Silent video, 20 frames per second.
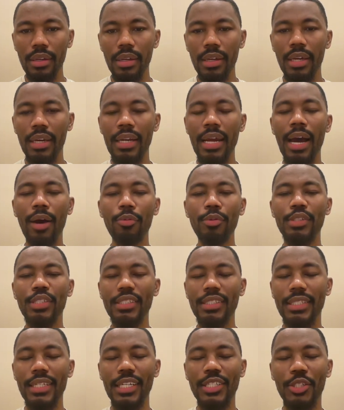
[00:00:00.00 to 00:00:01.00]
And I would
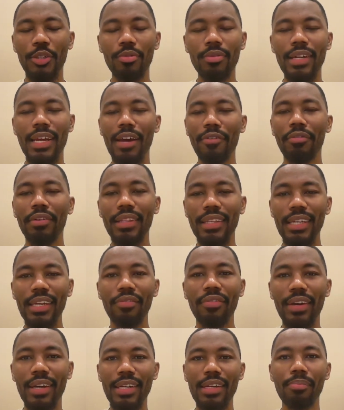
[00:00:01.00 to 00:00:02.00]
suggest you never leave
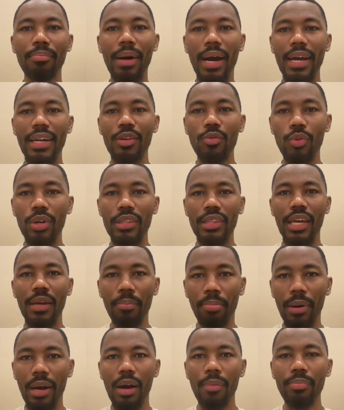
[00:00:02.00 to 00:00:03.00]
anybody with a
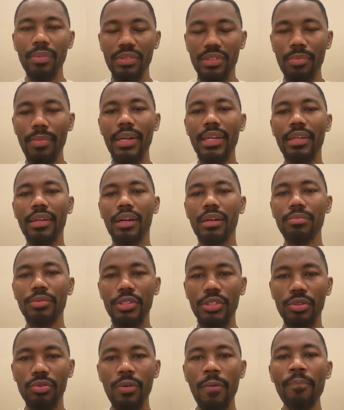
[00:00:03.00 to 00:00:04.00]
problem. If somebody comes to
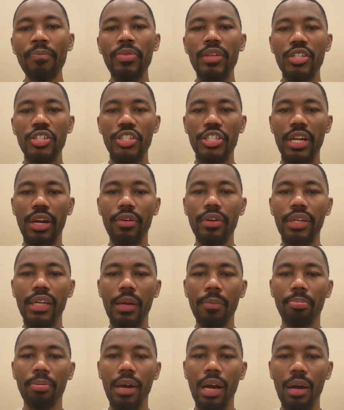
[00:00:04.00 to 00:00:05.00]
you sharing a
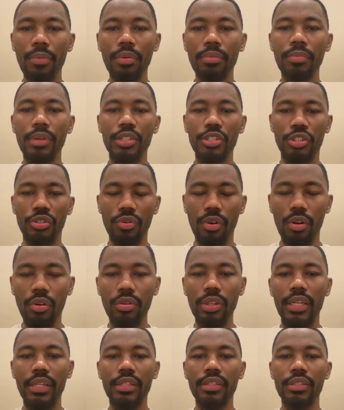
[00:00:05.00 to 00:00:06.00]
problem, a
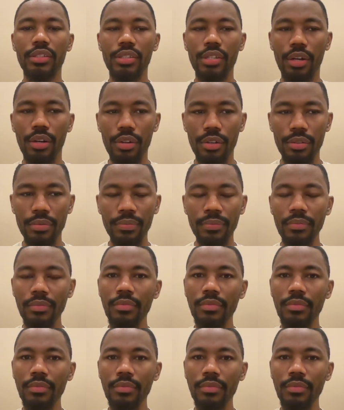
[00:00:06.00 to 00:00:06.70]
struggle, a concern,